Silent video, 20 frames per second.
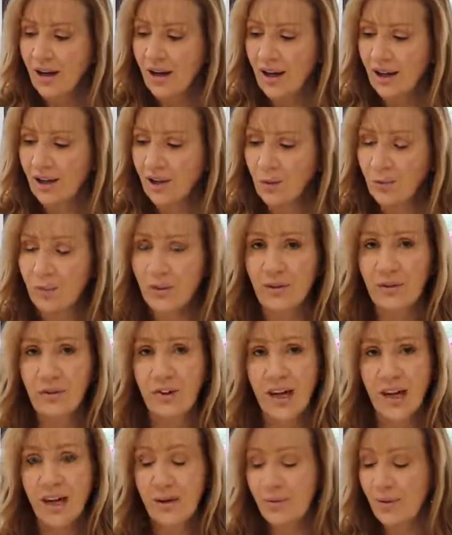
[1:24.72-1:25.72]
a little bit of
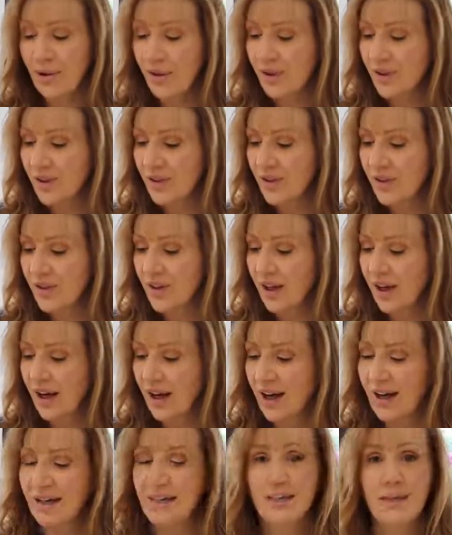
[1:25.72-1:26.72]
capers
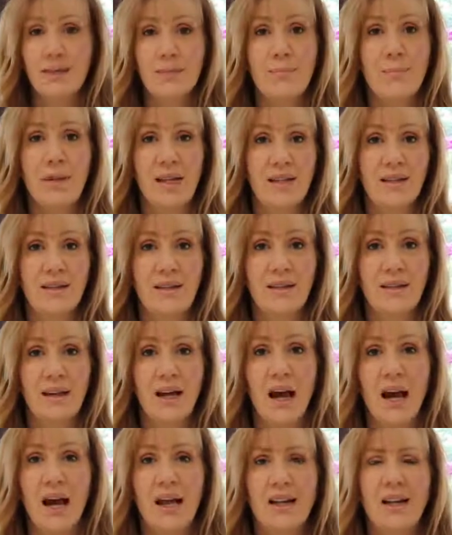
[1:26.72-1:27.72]
and some
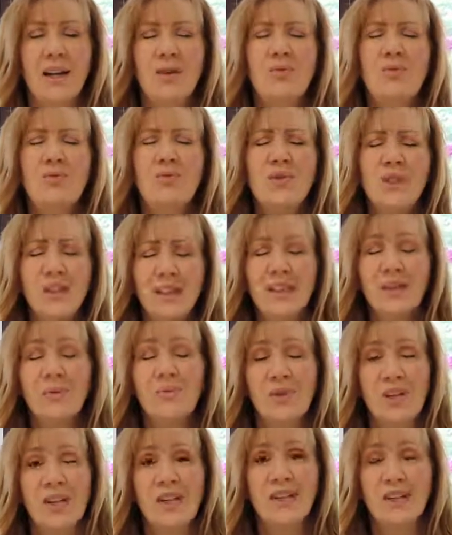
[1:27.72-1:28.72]
mint, and that really
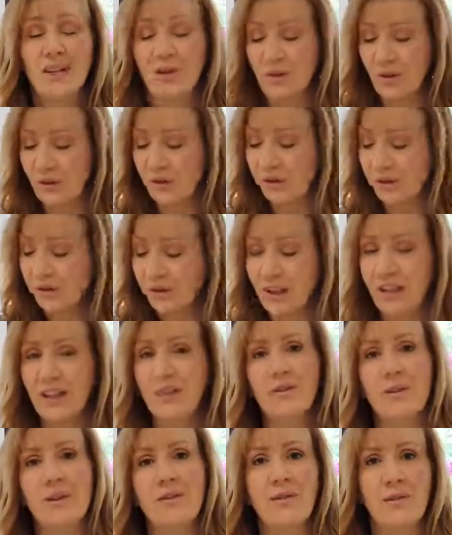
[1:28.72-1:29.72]
brings out the
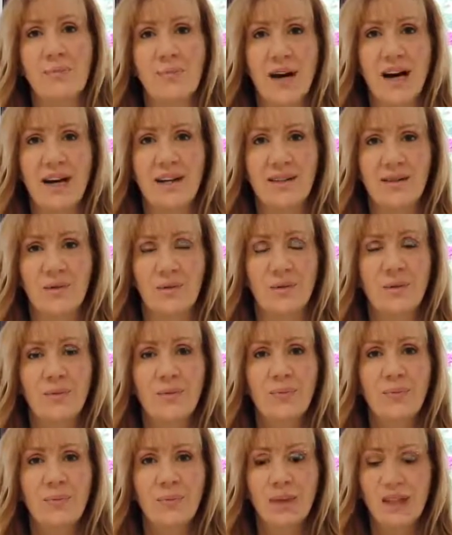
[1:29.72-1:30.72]
flavour of the basil,
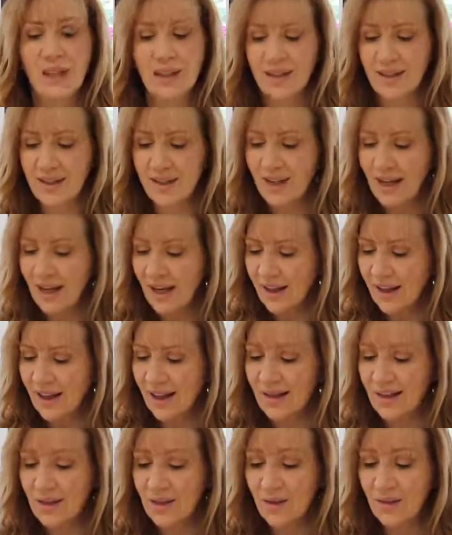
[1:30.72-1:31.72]
because
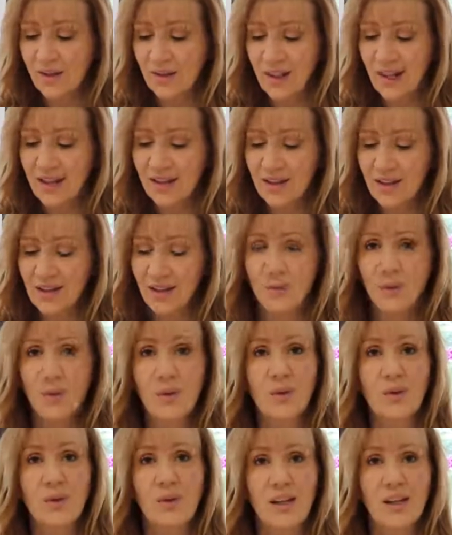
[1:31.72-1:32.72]
that's the
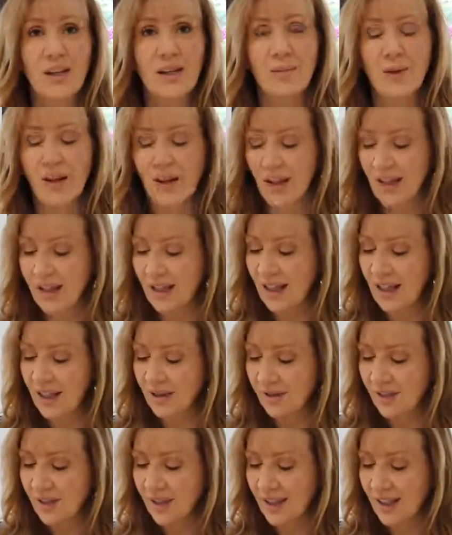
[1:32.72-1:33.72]
real thing about it. And
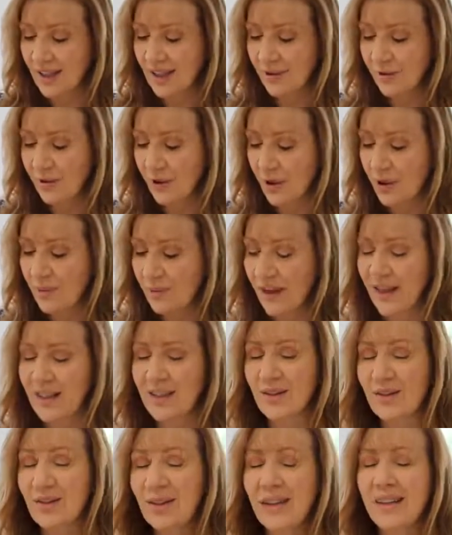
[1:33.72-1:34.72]
even as I've got the
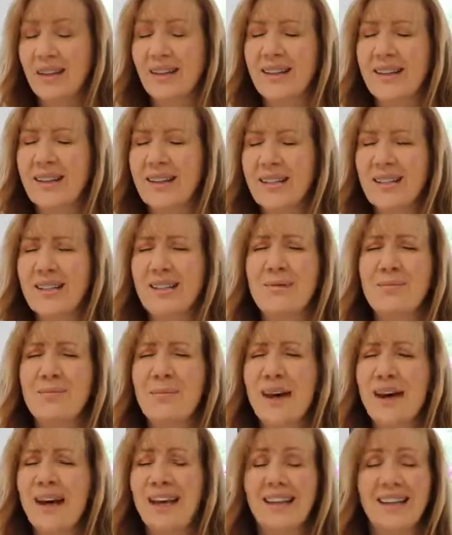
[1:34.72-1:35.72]
basil here, I can
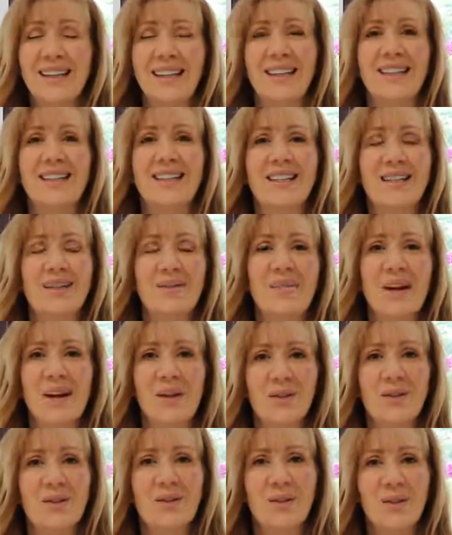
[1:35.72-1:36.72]
smell it and it just
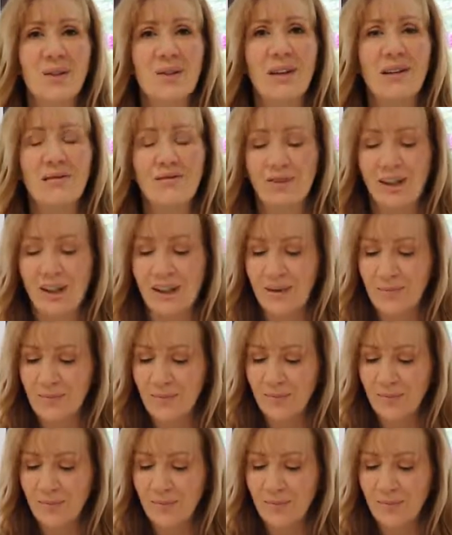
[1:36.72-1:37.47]
smells so lovely.